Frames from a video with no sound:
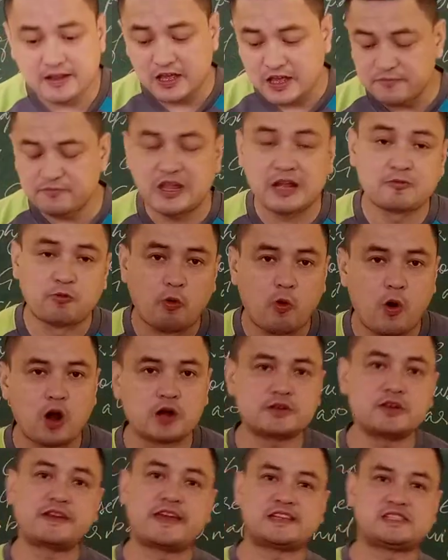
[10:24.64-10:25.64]
that
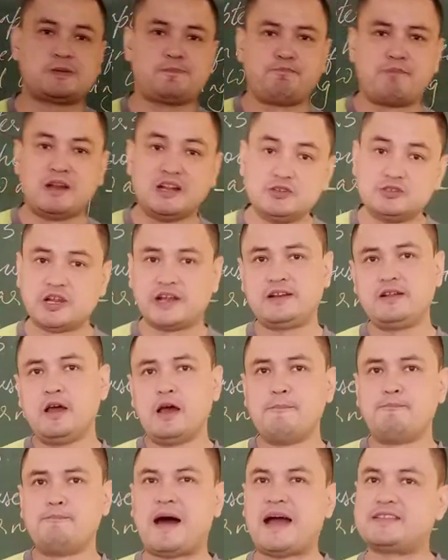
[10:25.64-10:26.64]
water gets
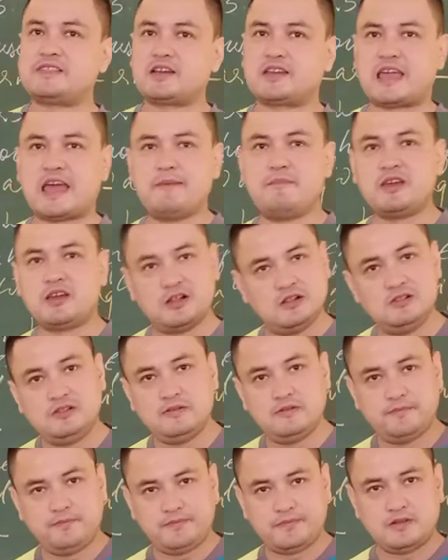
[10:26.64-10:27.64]
polluted by the chemical,
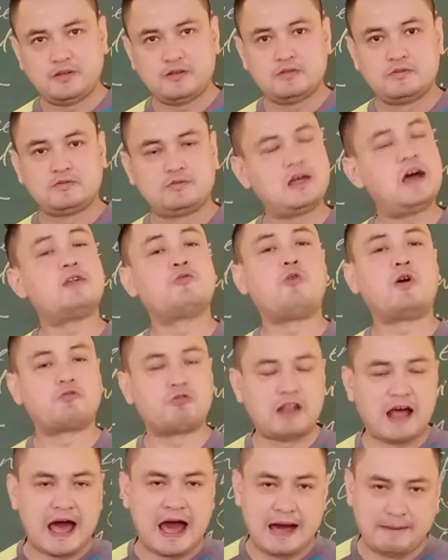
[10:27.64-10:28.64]
then what will
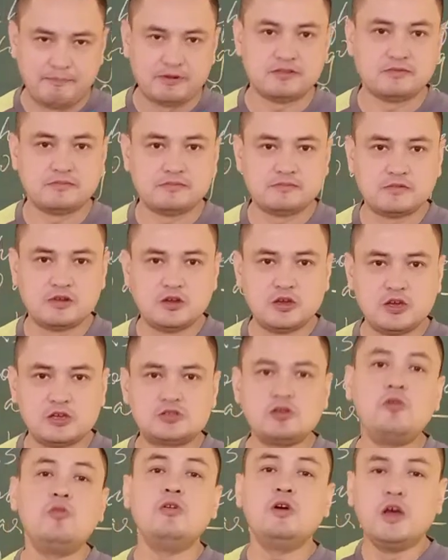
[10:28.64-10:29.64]
happen?
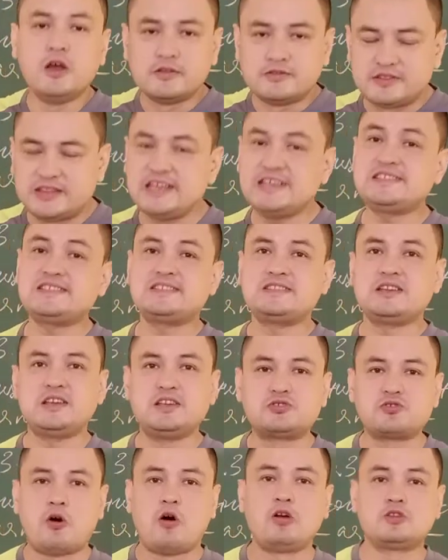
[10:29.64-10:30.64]
So this is
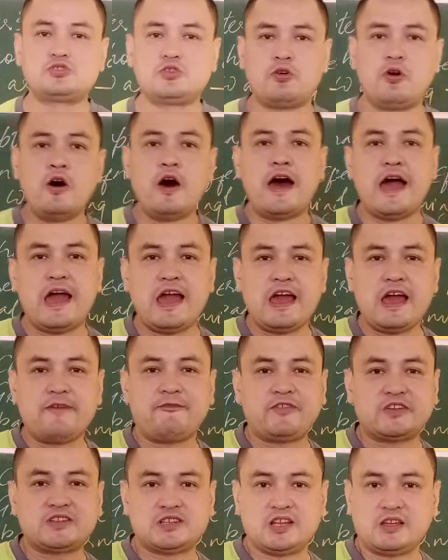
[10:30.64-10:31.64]
also
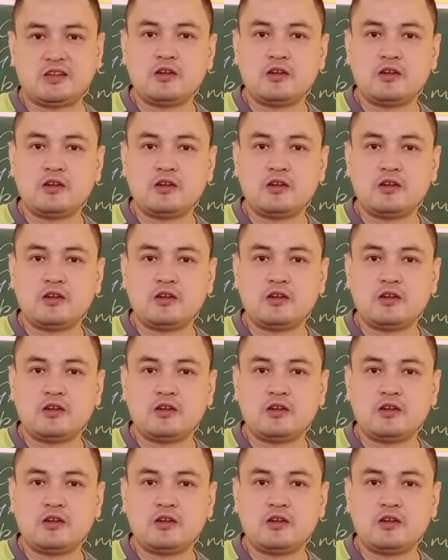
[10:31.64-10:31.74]
affecting